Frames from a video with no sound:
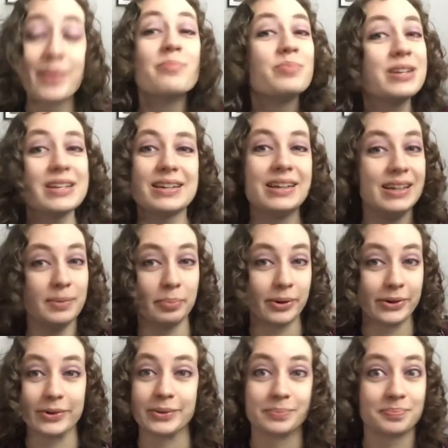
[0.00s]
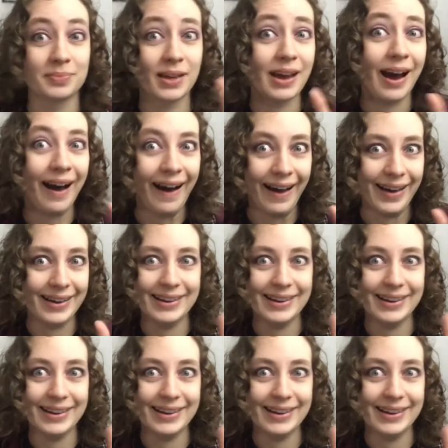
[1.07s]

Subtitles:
beekeeper guy.